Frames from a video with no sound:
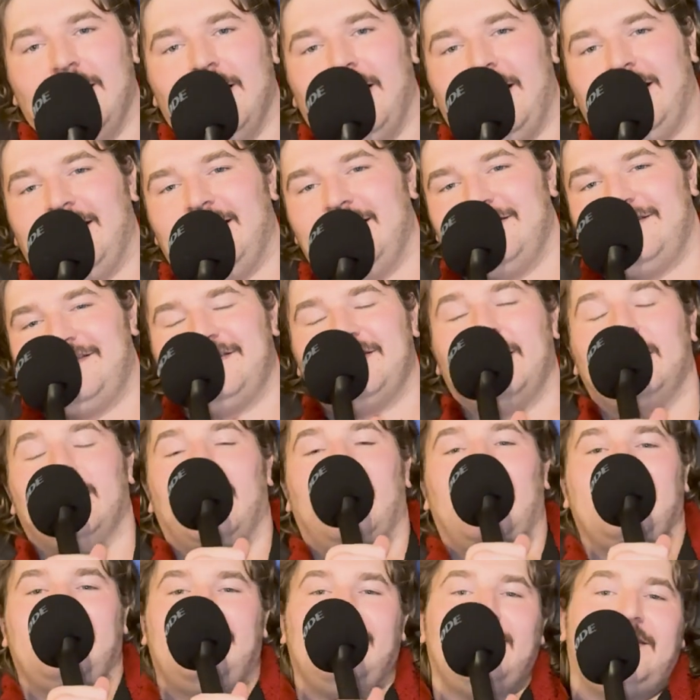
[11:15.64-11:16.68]
is
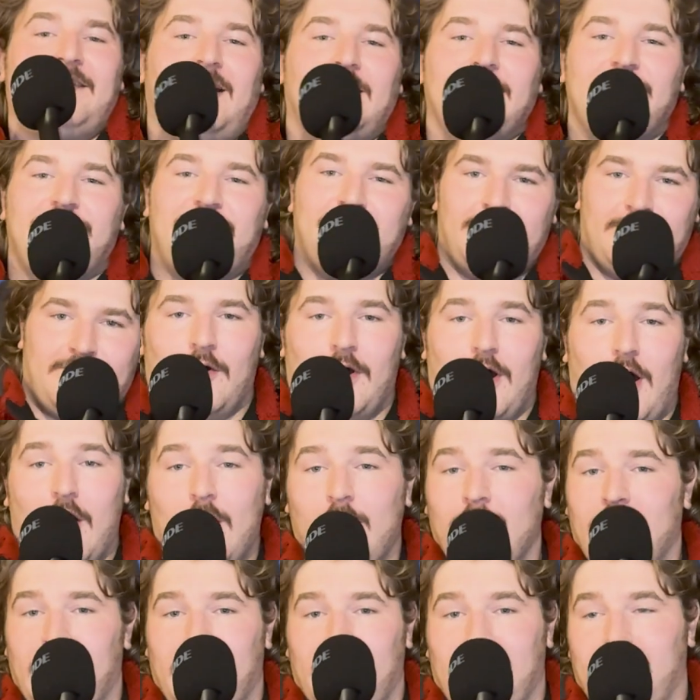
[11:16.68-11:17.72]
like detention,
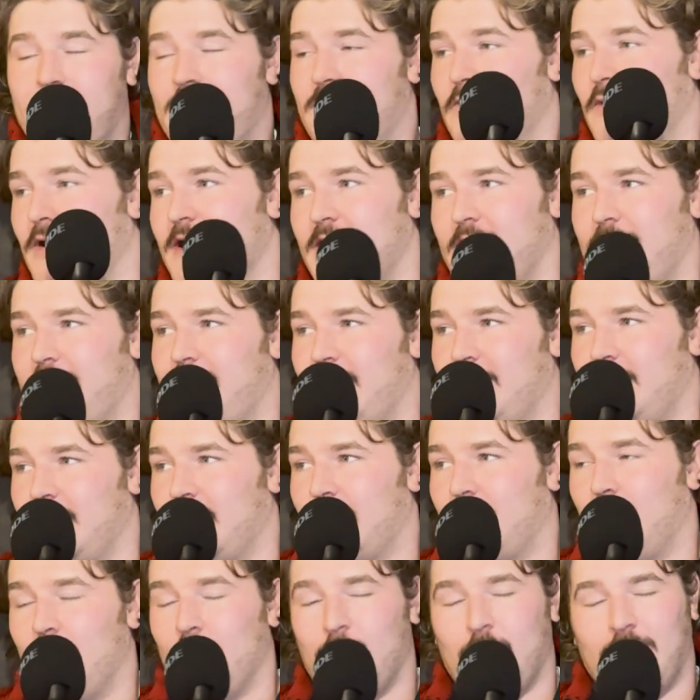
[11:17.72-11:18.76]
only really for the
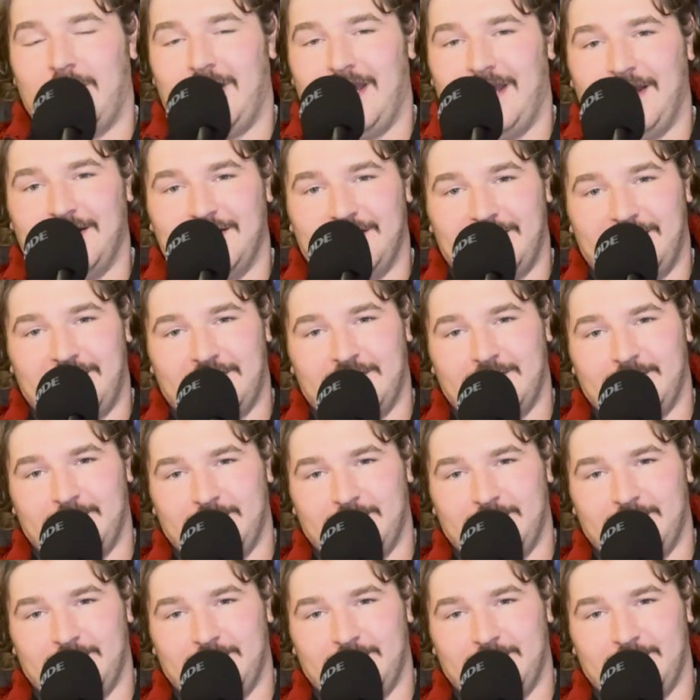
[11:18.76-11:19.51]
cool kids.